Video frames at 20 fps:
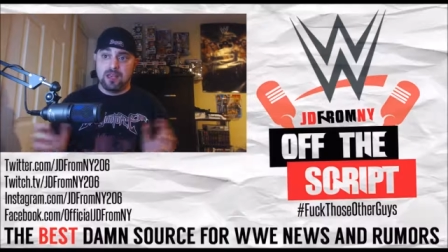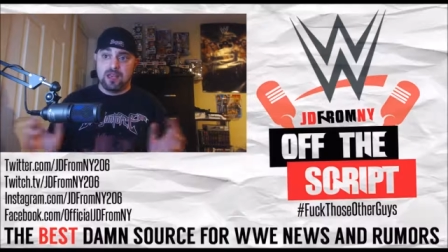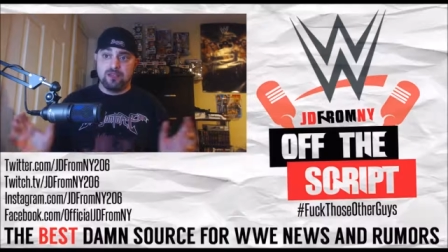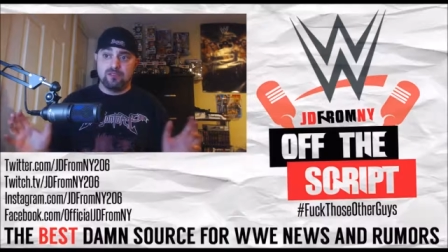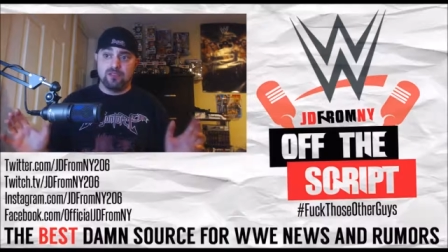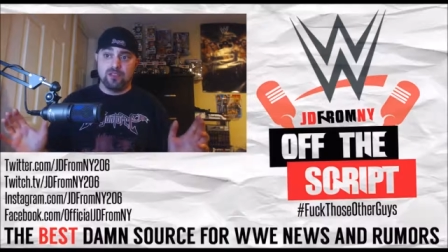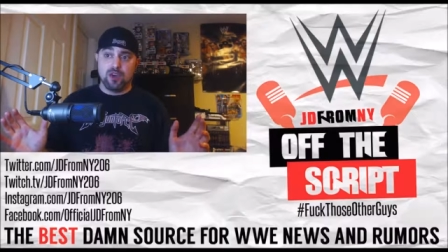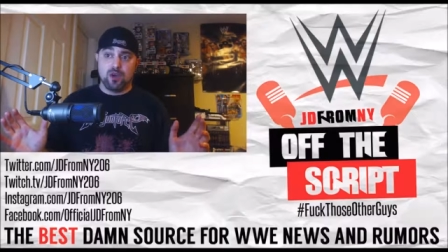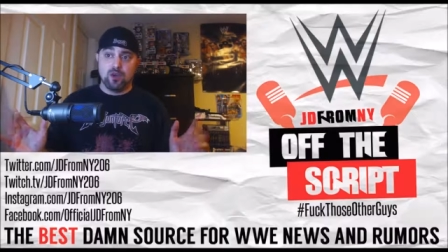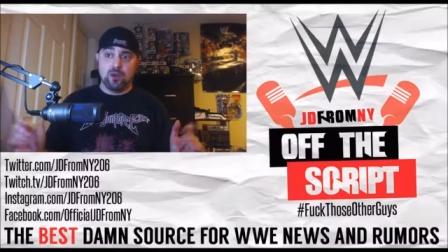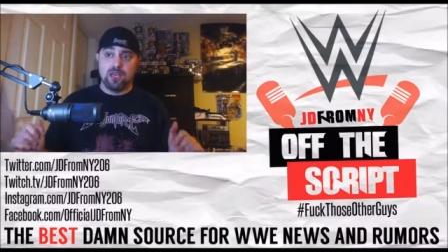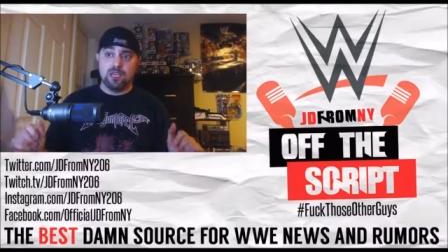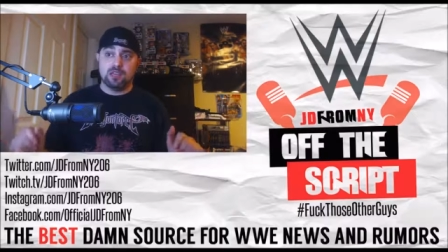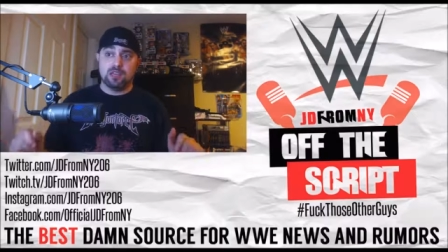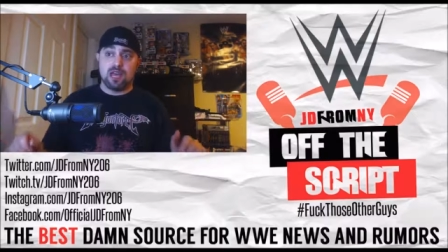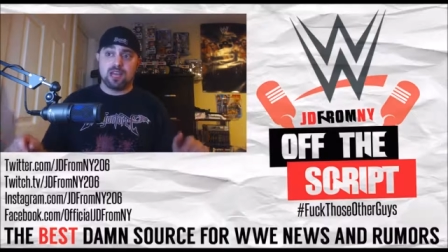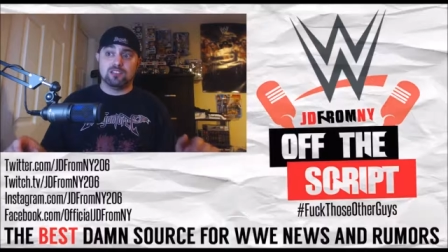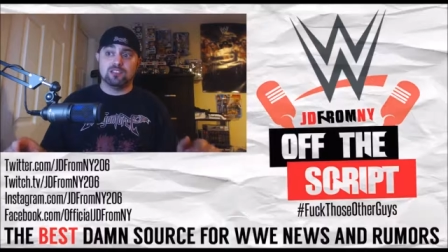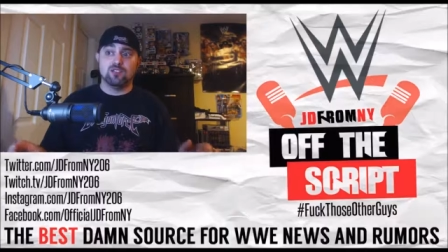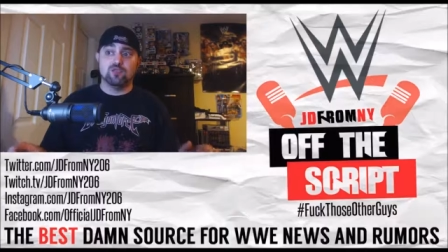even though he'd
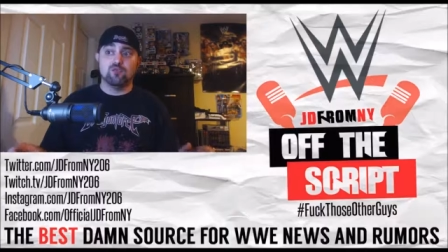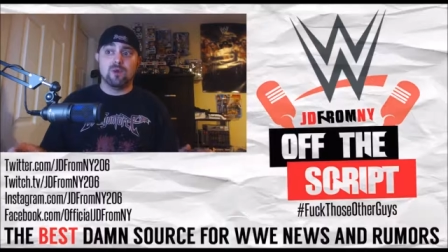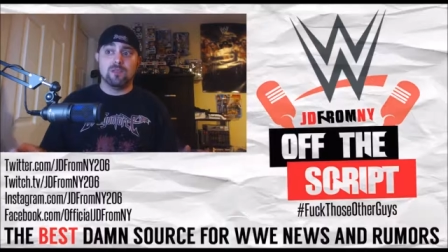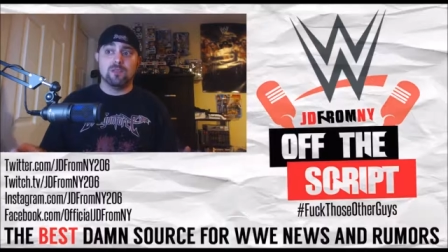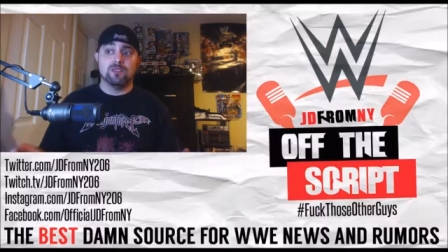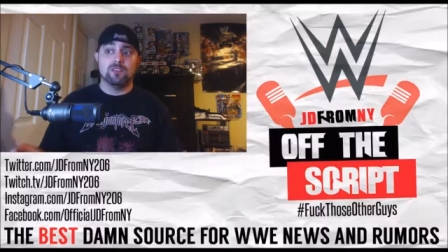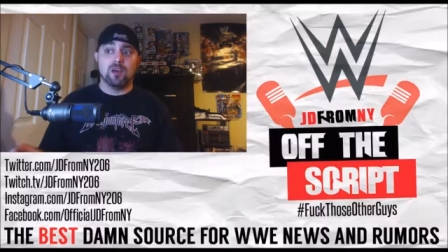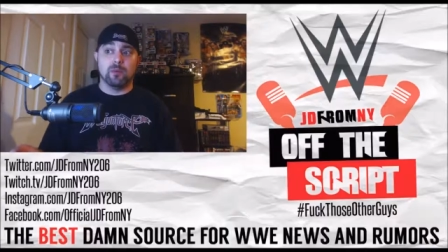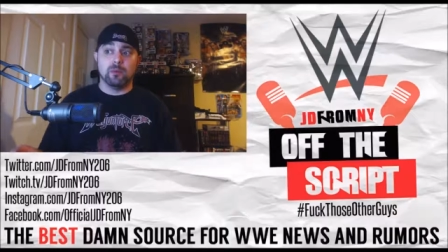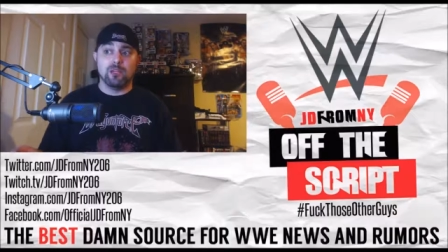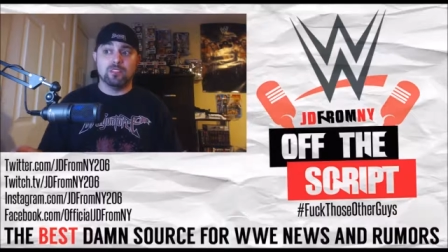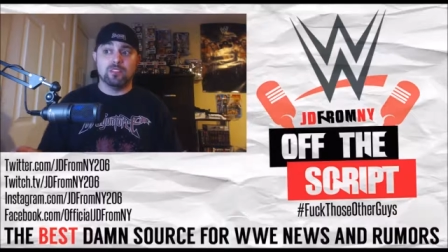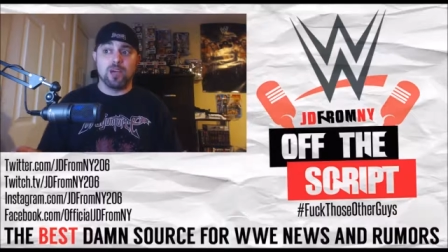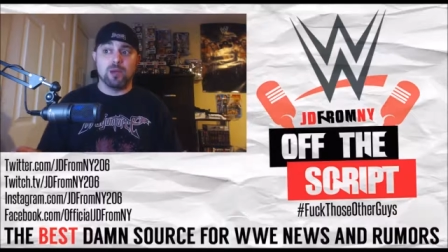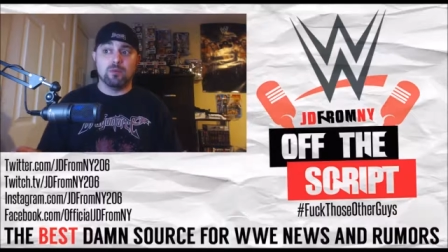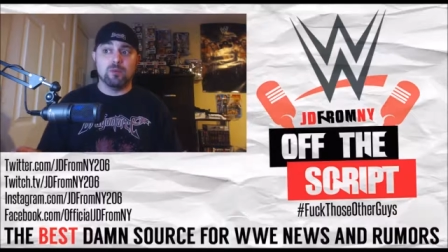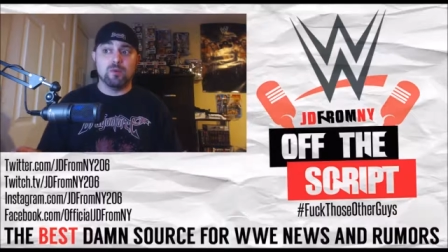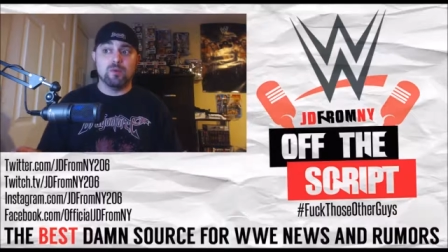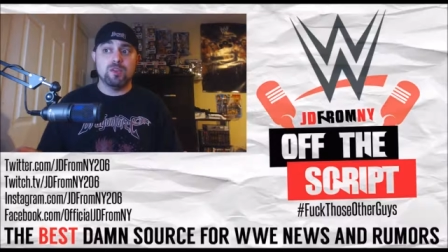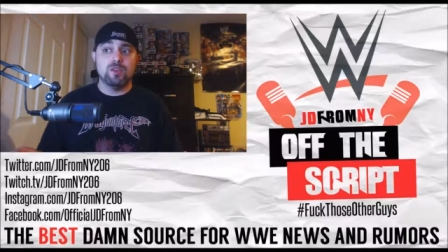like to win the
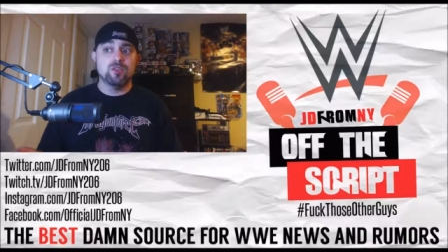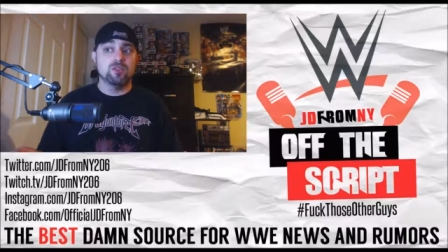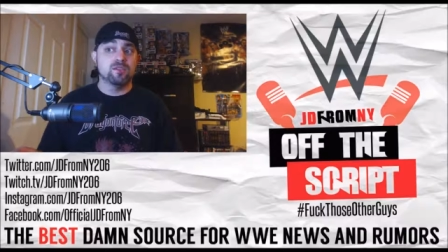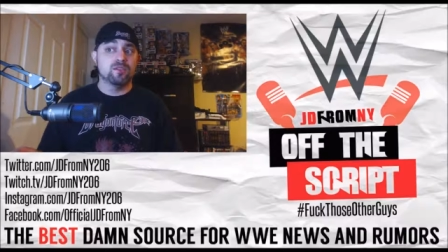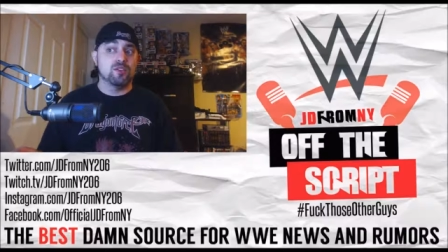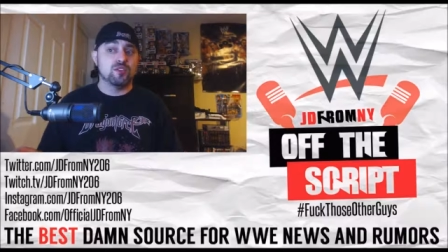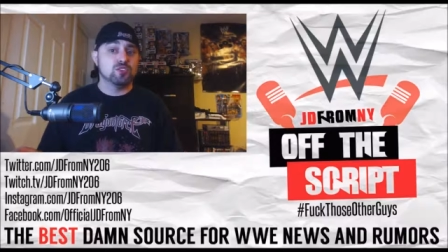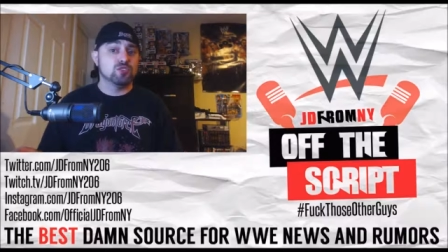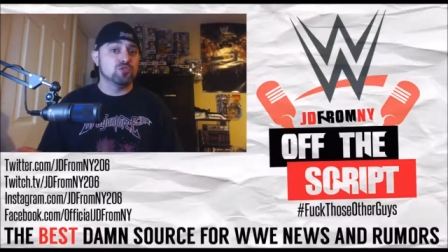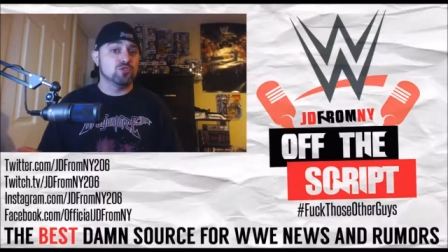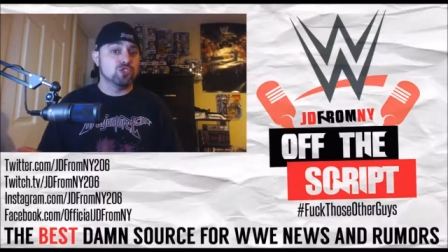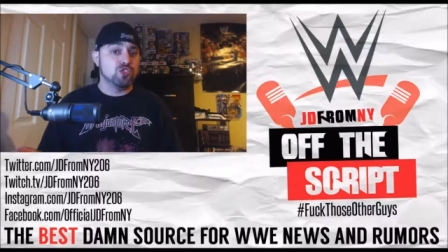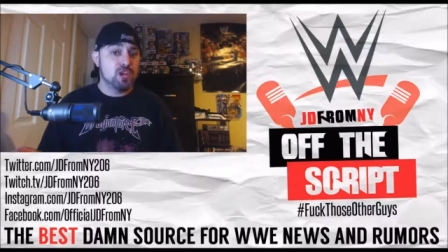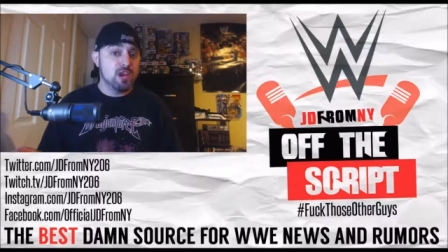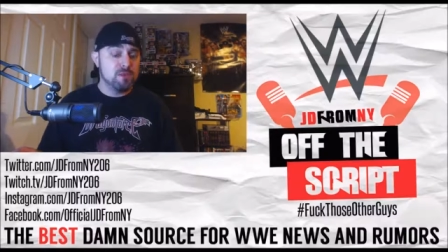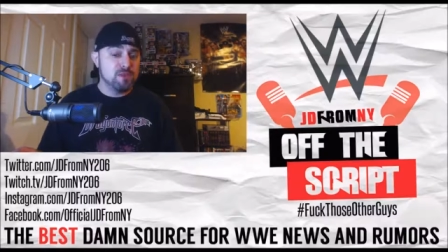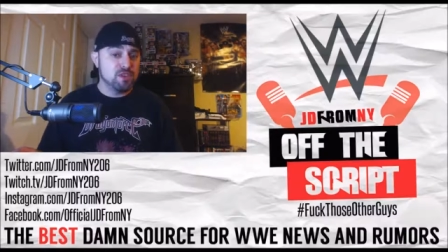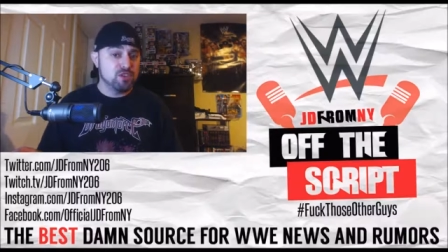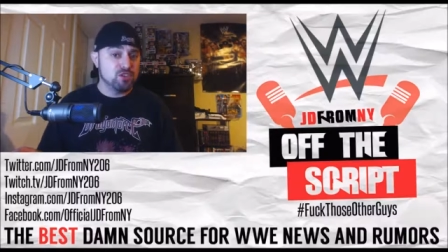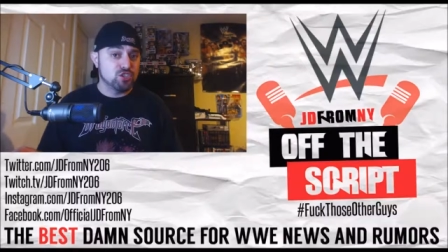WWE Universal
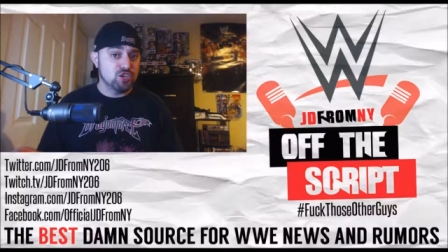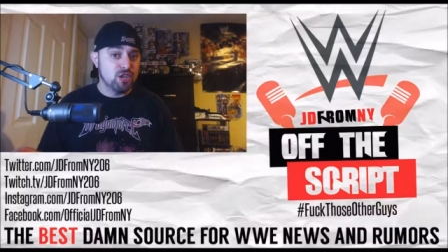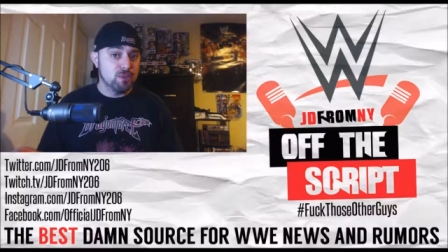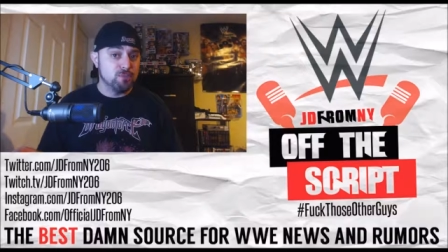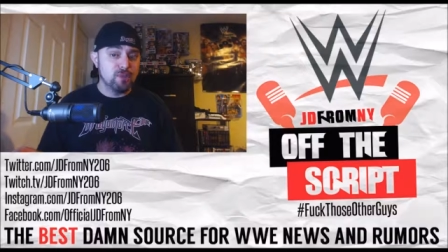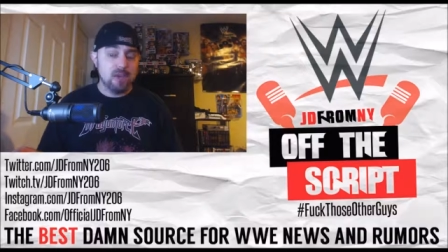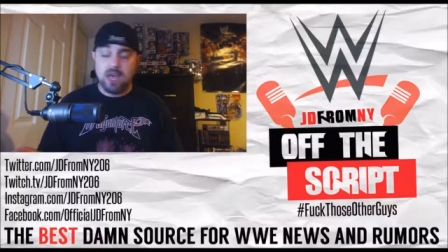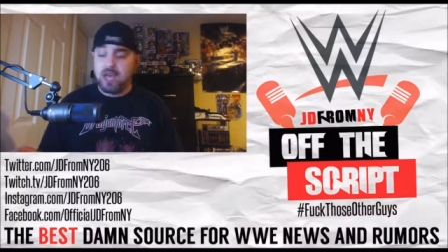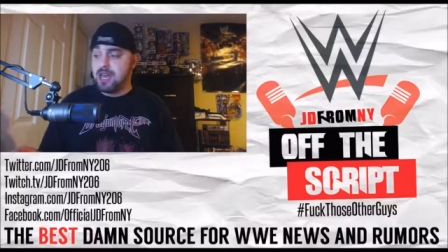Championship,